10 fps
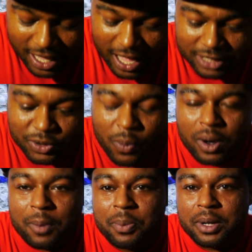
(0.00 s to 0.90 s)
I do
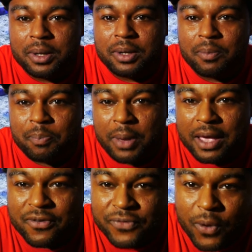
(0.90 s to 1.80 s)
want to put pay
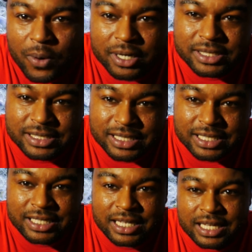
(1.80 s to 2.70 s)
it forward to see